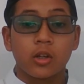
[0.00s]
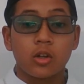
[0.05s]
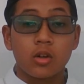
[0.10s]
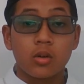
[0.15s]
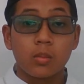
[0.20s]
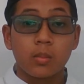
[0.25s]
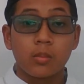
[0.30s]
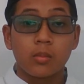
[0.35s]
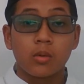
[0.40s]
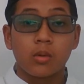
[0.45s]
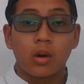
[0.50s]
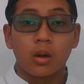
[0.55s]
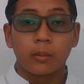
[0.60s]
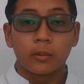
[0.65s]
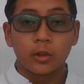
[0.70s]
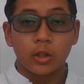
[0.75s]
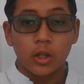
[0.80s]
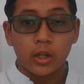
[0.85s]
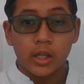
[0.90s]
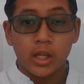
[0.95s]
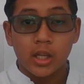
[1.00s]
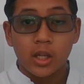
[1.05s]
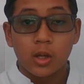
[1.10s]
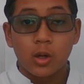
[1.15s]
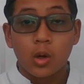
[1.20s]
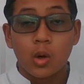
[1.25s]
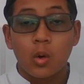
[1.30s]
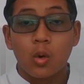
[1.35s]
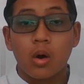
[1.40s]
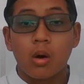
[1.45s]
Assalamualaikum warahmatullahi
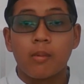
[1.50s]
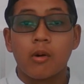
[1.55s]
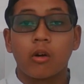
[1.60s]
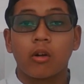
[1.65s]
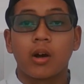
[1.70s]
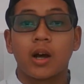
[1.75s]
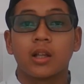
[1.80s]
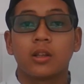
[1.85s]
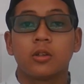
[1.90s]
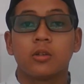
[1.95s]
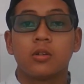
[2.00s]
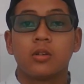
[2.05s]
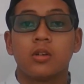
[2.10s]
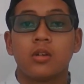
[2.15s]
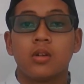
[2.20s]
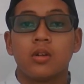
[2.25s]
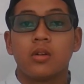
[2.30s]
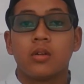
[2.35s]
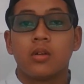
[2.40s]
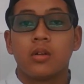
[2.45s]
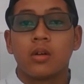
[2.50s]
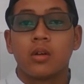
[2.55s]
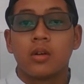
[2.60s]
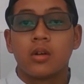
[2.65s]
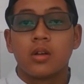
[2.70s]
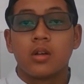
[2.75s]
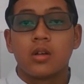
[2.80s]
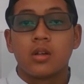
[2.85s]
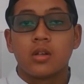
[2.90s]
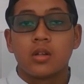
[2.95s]
wabarakatuh.
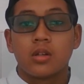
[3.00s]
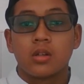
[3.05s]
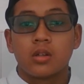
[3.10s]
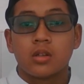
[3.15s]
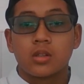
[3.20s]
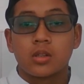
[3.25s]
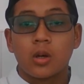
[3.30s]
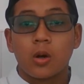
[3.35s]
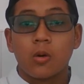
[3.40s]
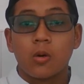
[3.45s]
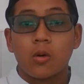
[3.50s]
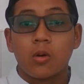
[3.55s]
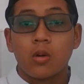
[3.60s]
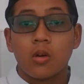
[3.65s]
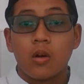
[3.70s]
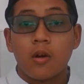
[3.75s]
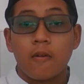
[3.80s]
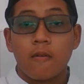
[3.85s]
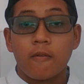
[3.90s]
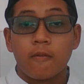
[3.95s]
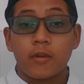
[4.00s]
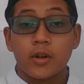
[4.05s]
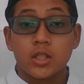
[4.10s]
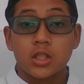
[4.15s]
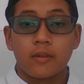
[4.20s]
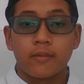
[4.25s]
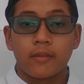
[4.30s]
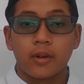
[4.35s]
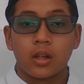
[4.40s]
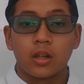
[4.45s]
So,
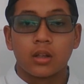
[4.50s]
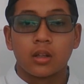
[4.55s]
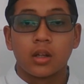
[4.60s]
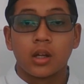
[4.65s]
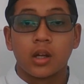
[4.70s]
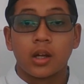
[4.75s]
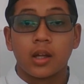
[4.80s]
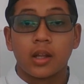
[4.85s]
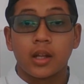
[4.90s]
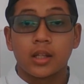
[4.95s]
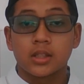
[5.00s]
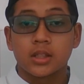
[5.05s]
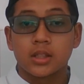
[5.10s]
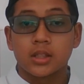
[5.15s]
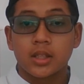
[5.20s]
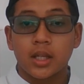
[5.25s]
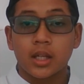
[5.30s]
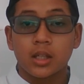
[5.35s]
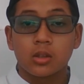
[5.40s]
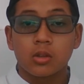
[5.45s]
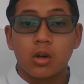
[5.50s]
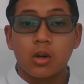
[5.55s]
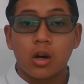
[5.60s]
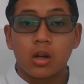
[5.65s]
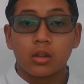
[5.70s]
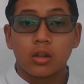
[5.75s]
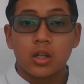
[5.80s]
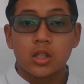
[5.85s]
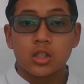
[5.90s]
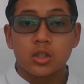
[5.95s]
first of all, let's thank to
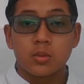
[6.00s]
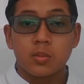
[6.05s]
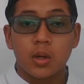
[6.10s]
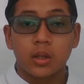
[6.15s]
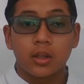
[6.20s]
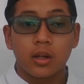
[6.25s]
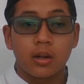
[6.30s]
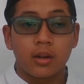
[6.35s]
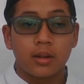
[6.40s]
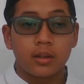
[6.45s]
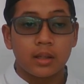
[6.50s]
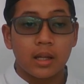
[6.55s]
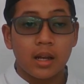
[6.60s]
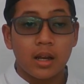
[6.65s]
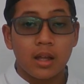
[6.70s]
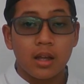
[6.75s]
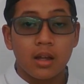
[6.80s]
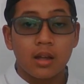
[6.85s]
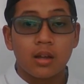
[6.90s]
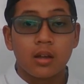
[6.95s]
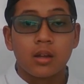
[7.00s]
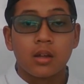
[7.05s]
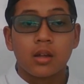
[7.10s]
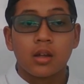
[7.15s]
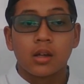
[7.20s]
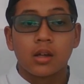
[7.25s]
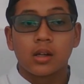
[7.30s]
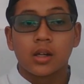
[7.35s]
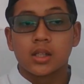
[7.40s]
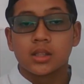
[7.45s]
Allah subhanahu wa ta'ala
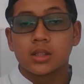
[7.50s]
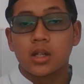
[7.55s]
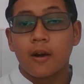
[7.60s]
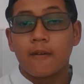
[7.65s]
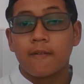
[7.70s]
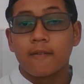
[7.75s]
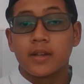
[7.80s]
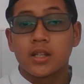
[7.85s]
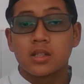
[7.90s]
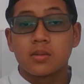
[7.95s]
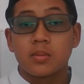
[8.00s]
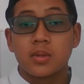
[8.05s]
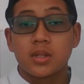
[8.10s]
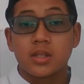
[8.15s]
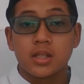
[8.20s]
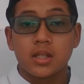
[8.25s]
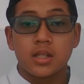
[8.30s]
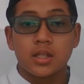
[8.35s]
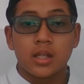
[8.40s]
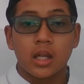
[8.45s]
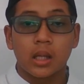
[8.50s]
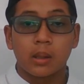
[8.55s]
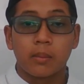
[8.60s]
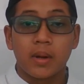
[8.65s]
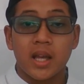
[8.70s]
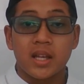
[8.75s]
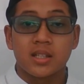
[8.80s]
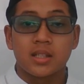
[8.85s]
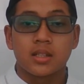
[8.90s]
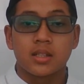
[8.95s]
because of His mercies and
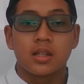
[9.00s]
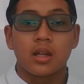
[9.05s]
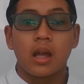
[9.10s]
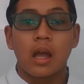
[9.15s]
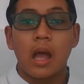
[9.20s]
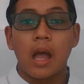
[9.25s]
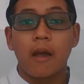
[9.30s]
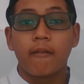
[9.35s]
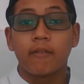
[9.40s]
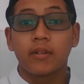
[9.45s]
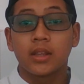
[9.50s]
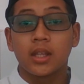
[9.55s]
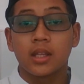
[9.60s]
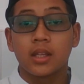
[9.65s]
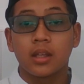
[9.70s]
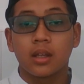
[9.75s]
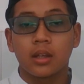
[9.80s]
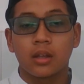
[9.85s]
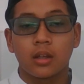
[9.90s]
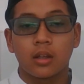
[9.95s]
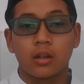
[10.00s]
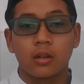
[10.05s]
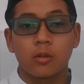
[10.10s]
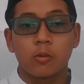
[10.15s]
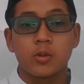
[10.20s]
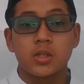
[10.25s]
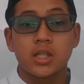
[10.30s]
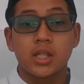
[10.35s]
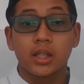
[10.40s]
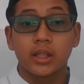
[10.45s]
bless everything.
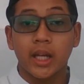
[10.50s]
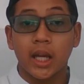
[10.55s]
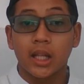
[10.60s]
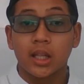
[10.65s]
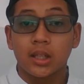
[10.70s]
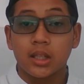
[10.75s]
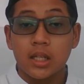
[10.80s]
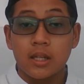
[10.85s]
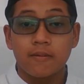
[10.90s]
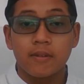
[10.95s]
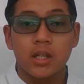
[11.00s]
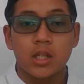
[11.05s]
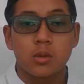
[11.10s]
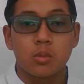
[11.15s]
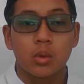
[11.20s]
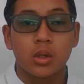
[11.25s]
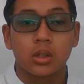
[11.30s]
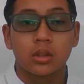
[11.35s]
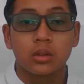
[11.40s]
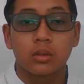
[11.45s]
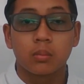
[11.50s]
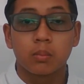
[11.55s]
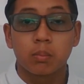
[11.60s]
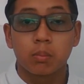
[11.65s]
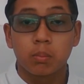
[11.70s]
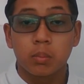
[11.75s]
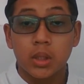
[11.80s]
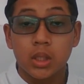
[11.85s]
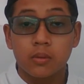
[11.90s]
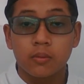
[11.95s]
We still can live in this world
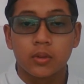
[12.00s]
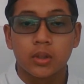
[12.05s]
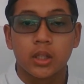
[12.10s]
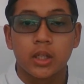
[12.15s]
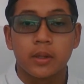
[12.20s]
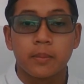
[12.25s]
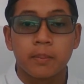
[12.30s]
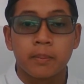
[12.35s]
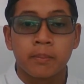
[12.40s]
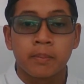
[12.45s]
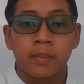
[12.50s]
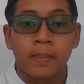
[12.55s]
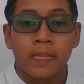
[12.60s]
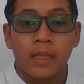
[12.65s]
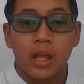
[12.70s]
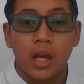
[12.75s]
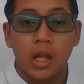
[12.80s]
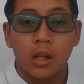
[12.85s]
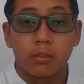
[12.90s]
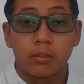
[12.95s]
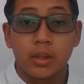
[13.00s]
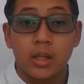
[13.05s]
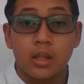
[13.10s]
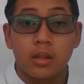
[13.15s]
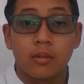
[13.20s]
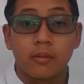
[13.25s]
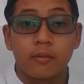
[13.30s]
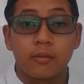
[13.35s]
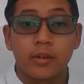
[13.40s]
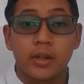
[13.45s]
peacefully and
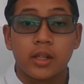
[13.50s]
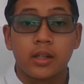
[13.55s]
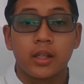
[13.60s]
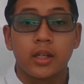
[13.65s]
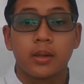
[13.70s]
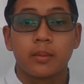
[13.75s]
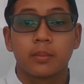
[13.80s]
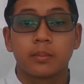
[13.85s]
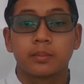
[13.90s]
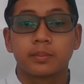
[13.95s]
breathe freely.